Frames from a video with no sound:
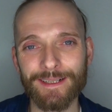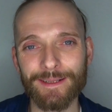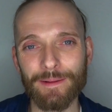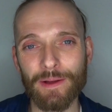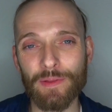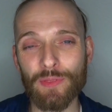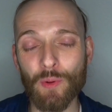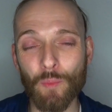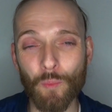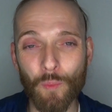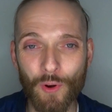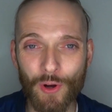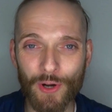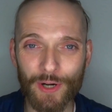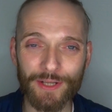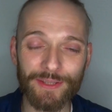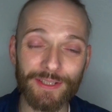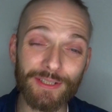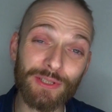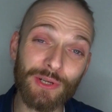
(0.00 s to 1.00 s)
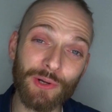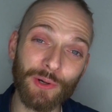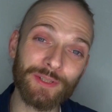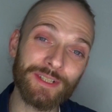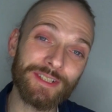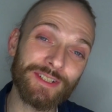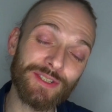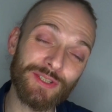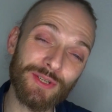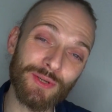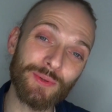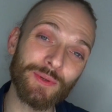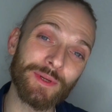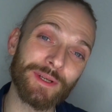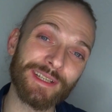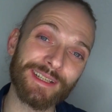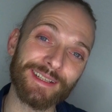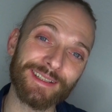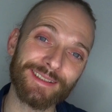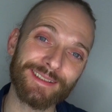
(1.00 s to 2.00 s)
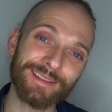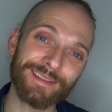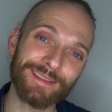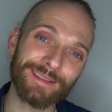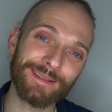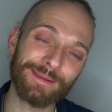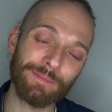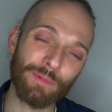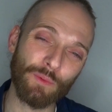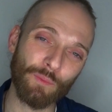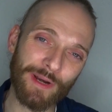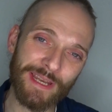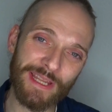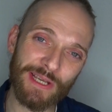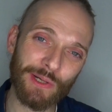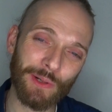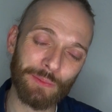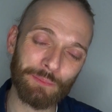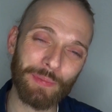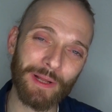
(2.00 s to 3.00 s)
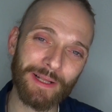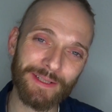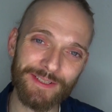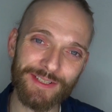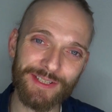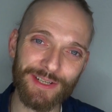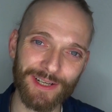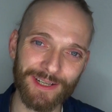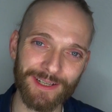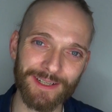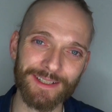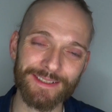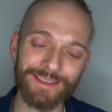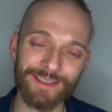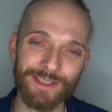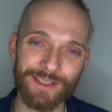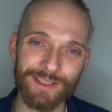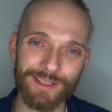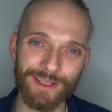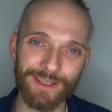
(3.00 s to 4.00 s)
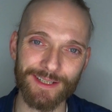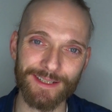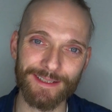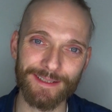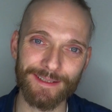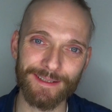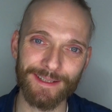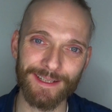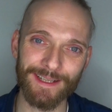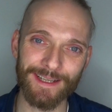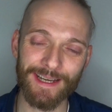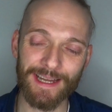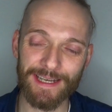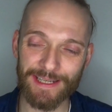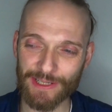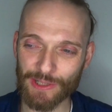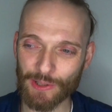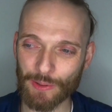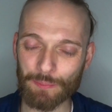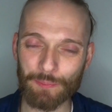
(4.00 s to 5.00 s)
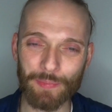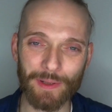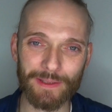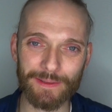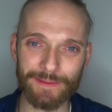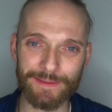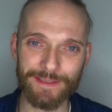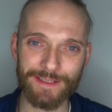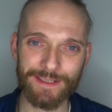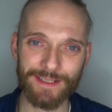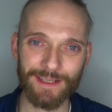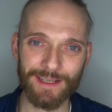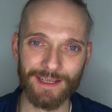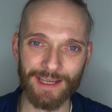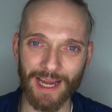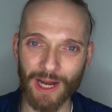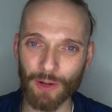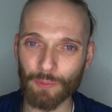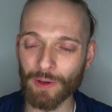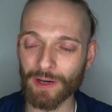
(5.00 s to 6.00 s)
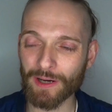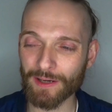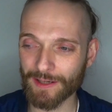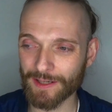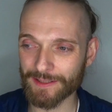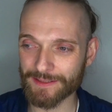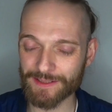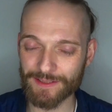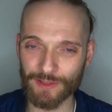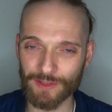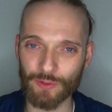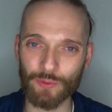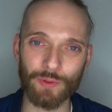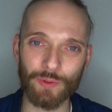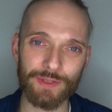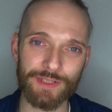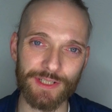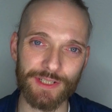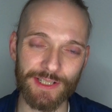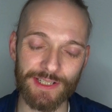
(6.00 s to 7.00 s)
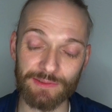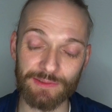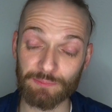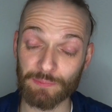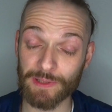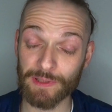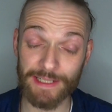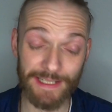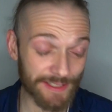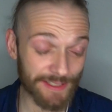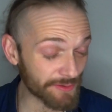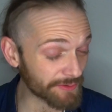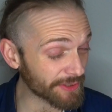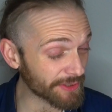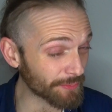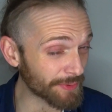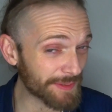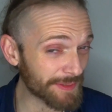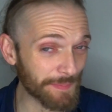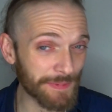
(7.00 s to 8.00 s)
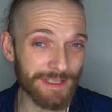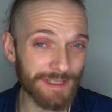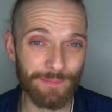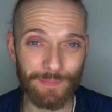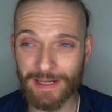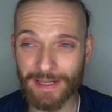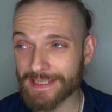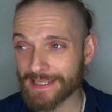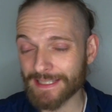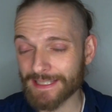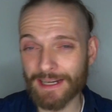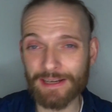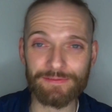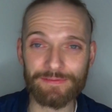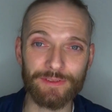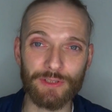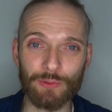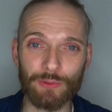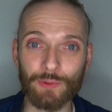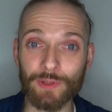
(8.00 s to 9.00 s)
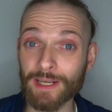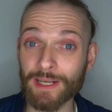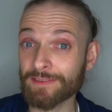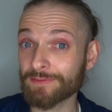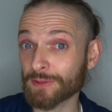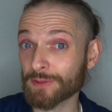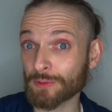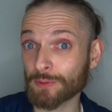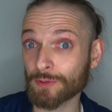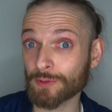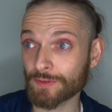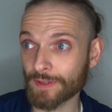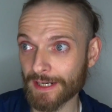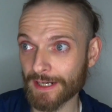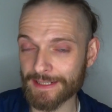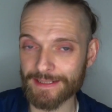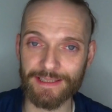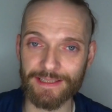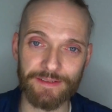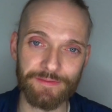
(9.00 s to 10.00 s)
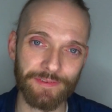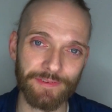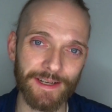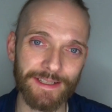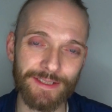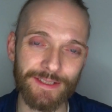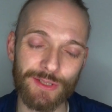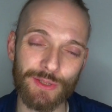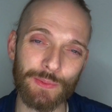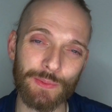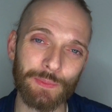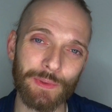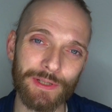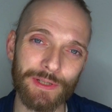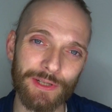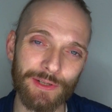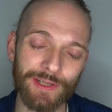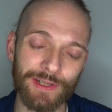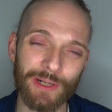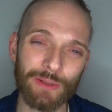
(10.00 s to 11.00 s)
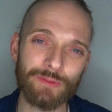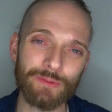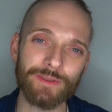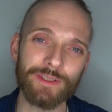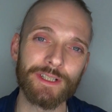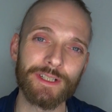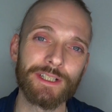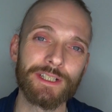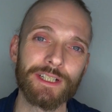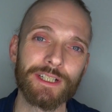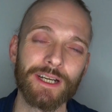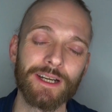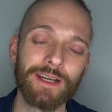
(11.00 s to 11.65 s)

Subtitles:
And the work that God is doing when He compels your heart to share, and He compels our hearts to go a certain place, or He whispers at my staff to go left or go right, and they find somebody on outreach.